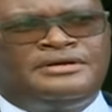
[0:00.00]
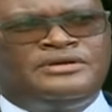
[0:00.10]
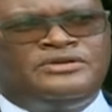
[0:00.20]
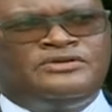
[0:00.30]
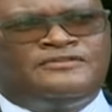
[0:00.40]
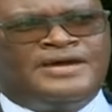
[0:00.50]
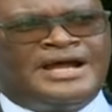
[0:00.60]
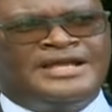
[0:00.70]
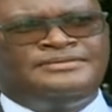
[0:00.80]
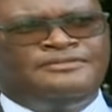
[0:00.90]
You've
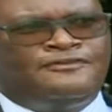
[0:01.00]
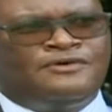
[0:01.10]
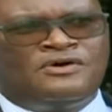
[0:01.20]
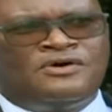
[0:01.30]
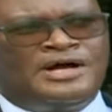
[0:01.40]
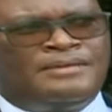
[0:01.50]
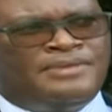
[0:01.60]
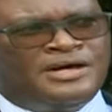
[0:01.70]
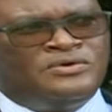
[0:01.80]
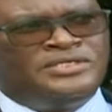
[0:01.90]
heard before
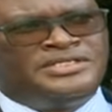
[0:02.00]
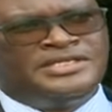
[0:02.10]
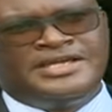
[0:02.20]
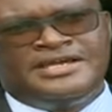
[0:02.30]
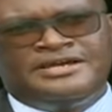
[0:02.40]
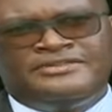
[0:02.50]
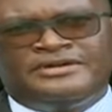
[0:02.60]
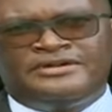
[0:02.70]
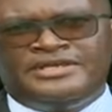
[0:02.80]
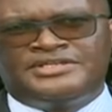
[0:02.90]
about the
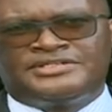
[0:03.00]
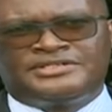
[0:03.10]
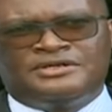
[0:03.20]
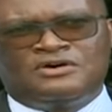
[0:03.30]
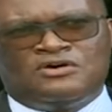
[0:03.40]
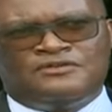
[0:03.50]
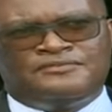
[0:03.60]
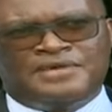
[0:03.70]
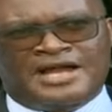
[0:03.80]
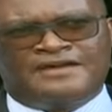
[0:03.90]
risk of
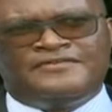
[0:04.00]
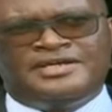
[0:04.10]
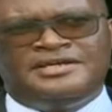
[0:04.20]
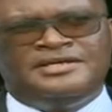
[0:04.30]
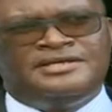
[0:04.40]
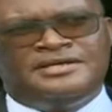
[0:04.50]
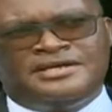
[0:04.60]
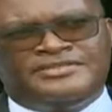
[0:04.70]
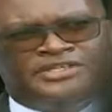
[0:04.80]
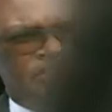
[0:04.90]
having
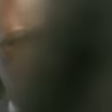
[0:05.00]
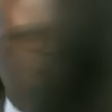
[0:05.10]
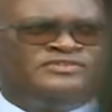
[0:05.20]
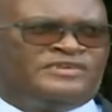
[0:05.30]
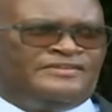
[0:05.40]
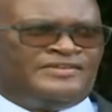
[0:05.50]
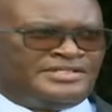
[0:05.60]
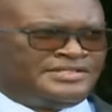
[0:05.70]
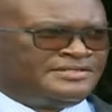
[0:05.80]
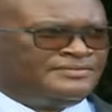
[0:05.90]
the truck
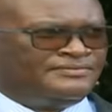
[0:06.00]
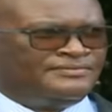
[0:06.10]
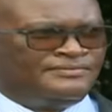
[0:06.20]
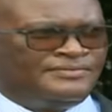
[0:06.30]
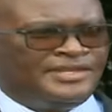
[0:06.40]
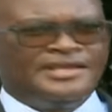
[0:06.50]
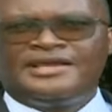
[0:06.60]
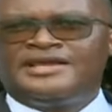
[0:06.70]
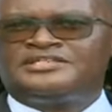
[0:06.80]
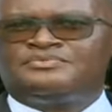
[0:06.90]
drivers,
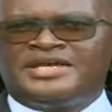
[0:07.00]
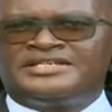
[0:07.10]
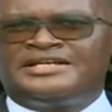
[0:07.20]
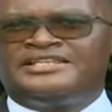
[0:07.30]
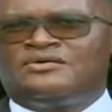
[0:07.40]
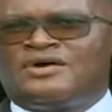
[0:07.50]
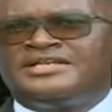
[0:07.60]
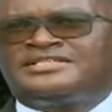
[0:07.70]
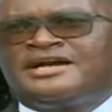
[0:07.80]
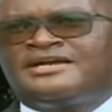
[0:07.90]
especially the
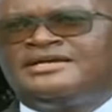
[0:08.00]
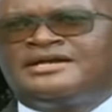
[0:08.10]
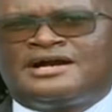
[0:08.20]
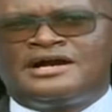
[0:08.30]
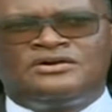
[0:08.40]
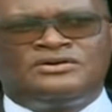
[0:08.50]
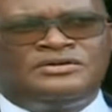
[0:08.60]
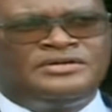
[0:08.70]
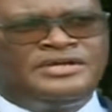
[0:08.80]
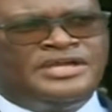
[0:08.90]
ones carrying cargo
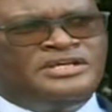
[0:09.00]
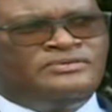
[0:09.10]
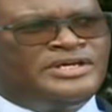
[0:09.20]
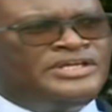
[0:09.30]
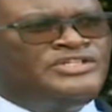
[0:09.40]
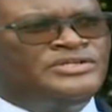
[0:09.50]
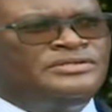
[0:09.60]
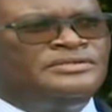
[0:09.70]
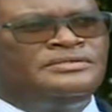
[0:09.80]
into the region,